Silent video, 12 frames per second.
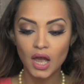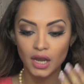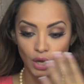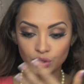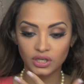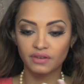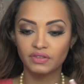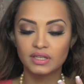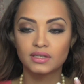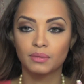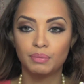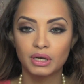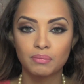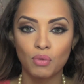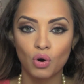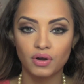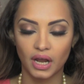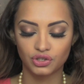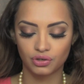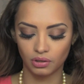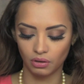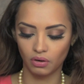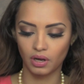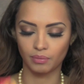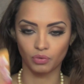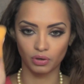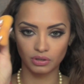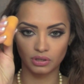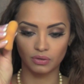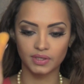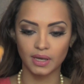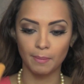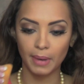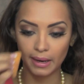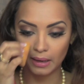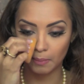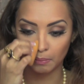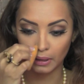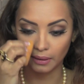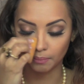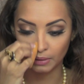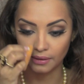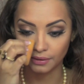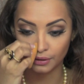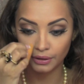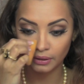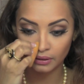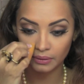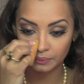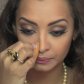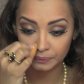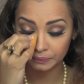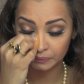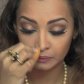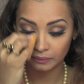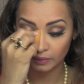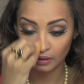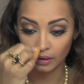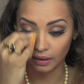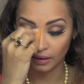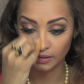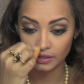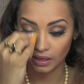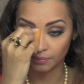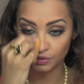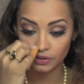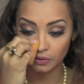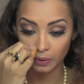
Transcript: Now, to give this a bit more natural look, I'm going to use a makeup blender and I'm just